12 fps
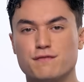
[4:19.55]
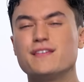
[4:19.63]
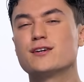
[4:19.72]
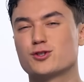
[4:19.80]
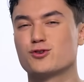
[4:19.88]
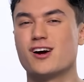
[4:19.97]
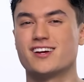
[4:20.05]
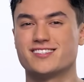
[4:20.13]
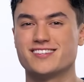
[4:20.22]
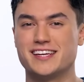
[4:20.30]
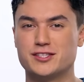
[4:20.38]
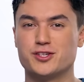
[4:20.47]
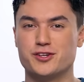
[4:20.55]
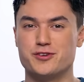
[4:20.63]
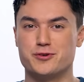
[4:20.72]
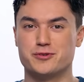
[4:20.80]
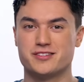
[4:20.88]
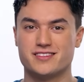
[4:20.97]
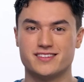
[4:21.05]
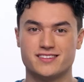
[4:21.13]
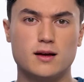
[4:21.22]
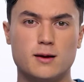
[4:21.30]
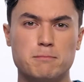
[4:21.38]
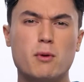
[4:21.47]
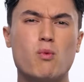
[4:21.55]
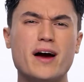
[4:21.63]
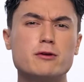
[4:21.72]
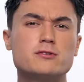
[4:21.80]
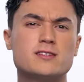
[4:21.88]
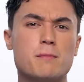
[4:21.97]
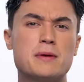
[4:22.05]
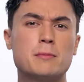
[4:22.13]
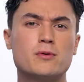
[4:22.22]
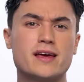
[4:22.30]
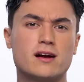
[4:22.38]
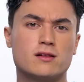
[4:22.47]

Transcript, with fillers: Fingers crossed, it's good news. But why do some people get